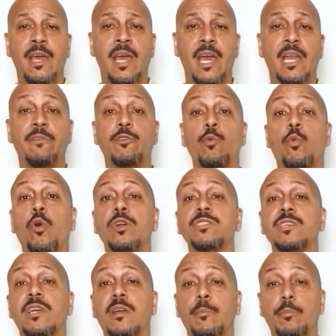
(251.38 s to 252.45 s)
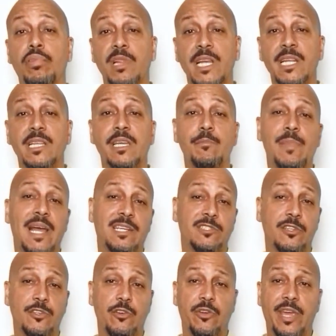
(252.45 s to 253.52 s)
And if you want to completely
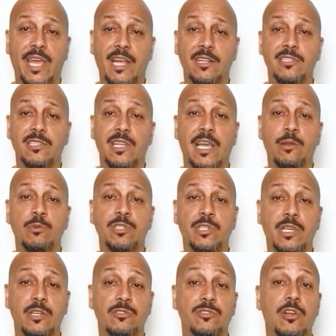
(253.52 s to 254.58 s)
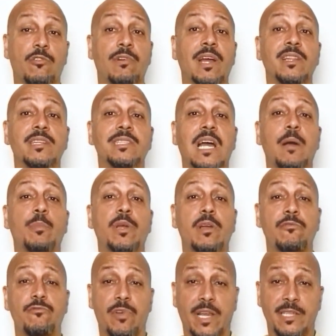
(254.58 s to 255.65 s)
master your English language skills around the topic
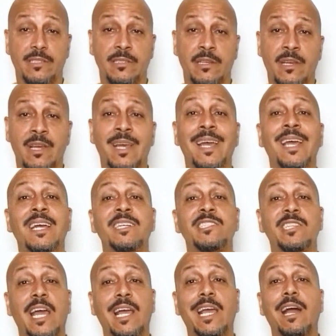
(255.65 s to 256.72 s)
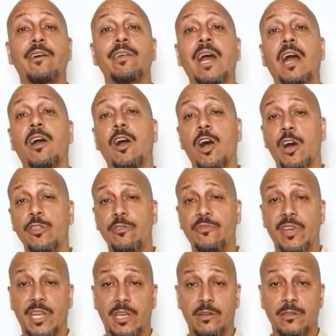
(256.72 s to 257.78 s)
of race, check out our other
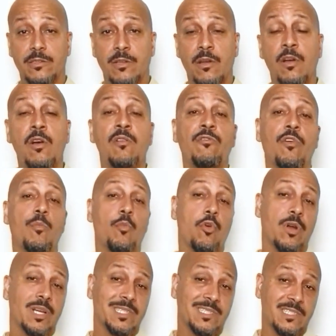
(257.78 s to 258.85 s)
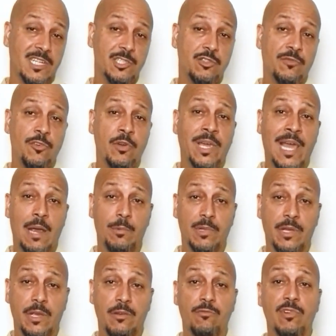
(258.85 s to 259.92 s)
videos for more essential
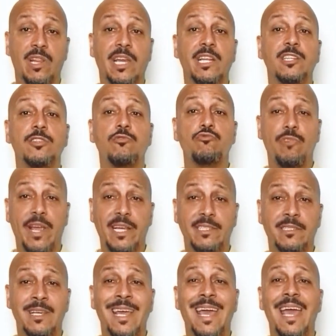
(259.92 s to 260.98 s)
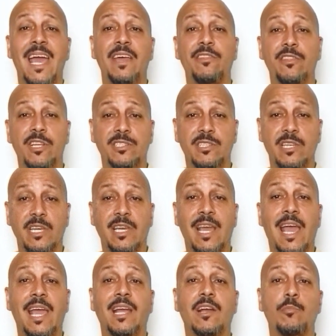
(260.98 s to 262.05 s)
vocabulary related to race, ethnicity,
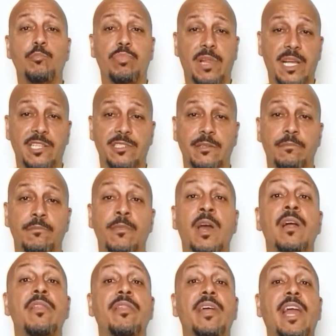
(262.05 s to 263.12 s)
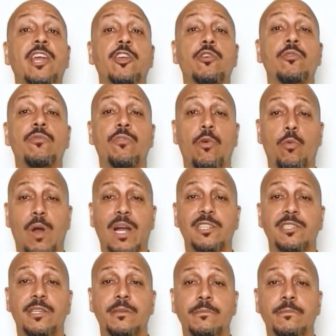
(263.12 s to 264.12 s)
and complexion. Thank you for watching.